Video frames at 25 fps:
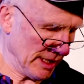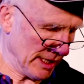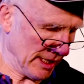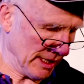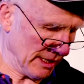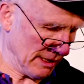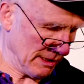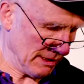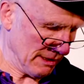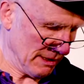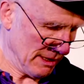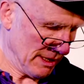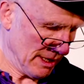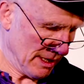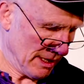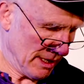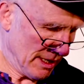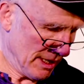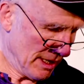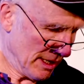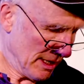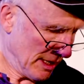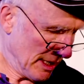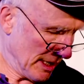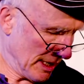in
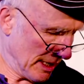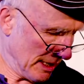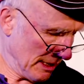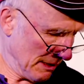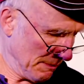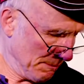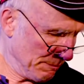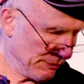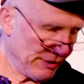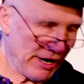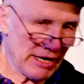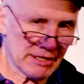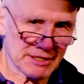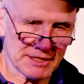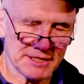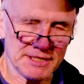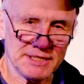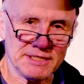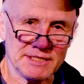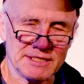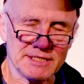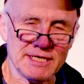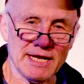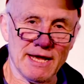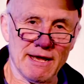
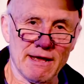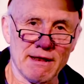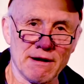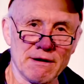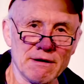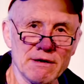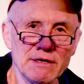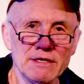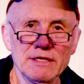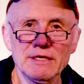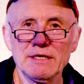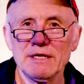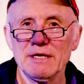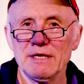Brexistan,